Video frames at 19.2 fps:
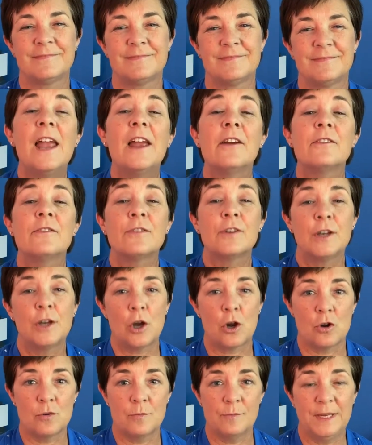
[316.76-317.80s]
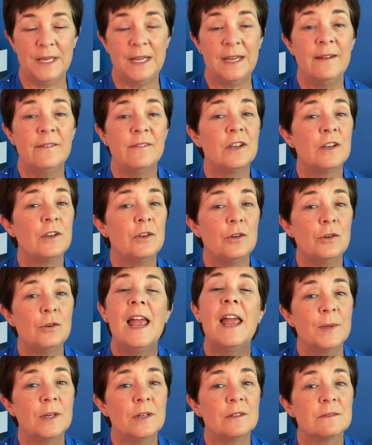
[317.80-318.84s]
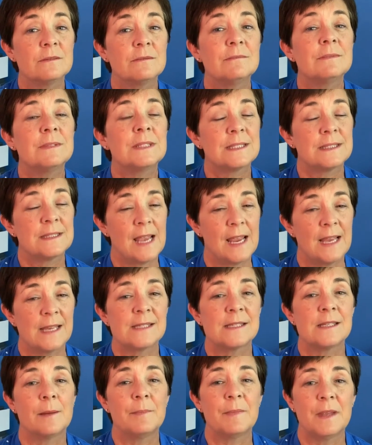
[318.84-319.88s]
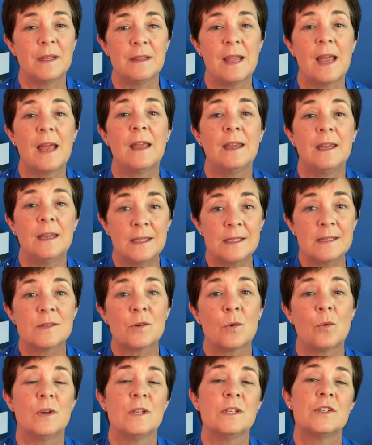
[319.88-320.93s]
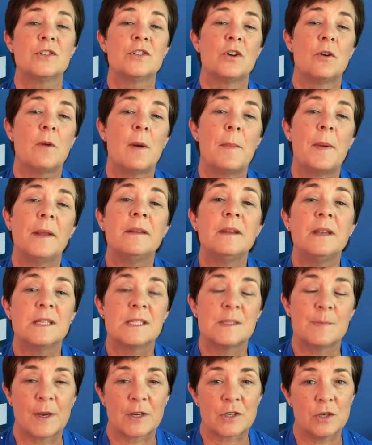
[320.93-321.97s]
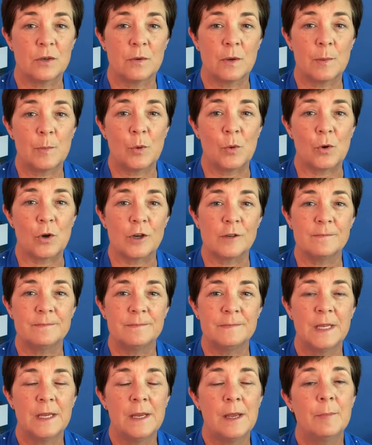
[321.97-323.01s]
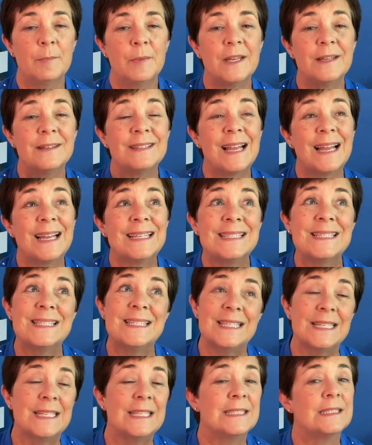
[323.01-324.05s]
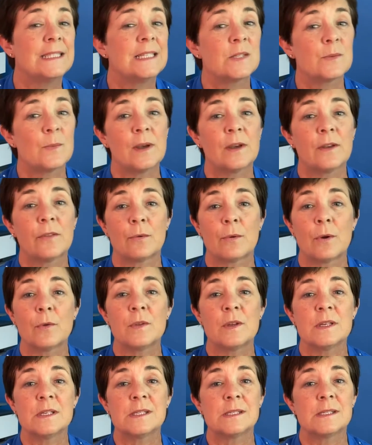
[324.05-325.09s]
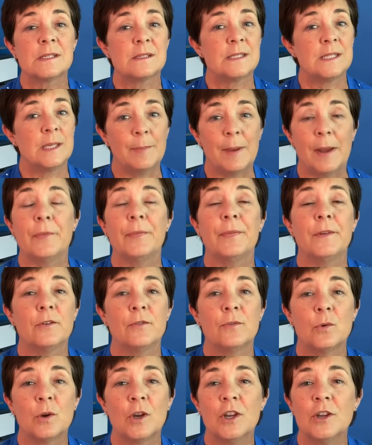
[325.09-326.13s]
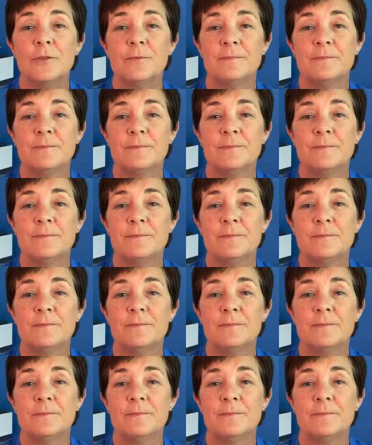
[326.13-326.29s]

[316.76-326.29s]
Every home, even a new build, has something that is going to show up on the inspection report. But I did at least want to throw this tip out there for you.